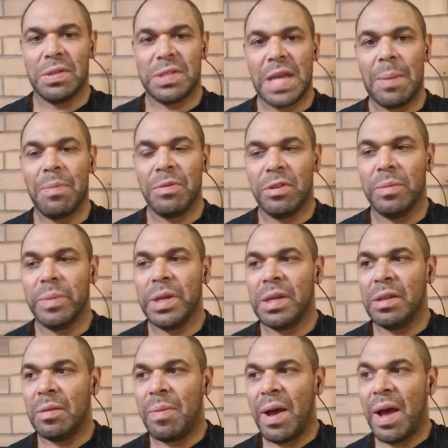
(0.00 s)
it's happened to
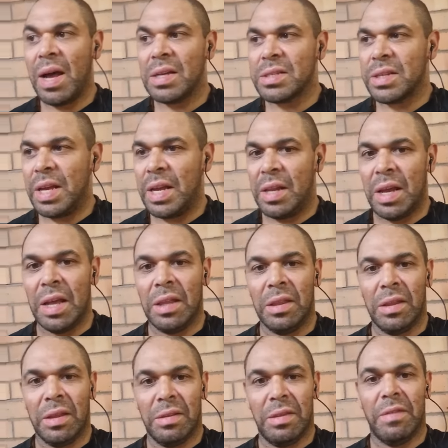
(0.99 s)
me in the past
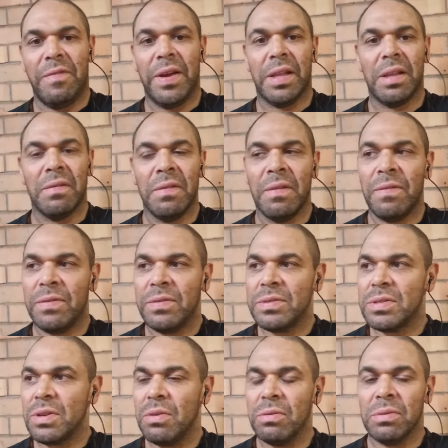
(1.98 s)
and the
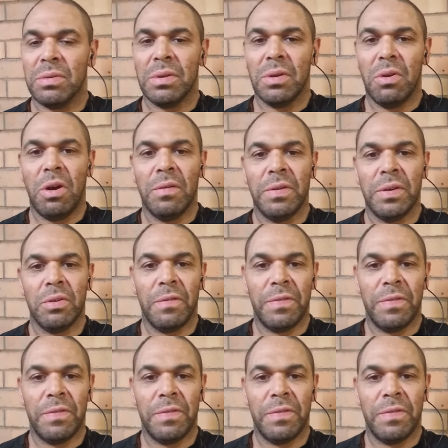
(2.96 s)
effectiveness of